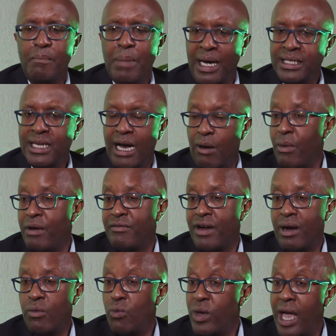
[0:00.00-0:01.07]
But
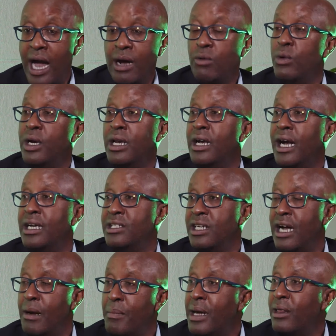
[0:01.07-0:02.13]
however, we are quickly
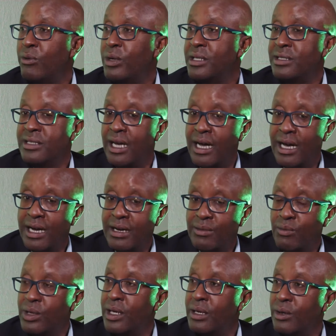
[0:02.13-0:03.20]
catching up, otherwise
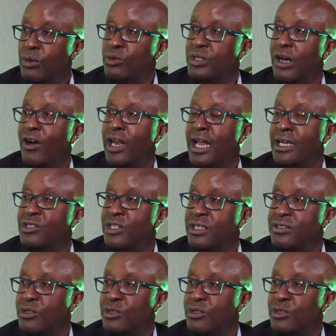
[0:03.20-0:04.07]
we'll lose our lunch,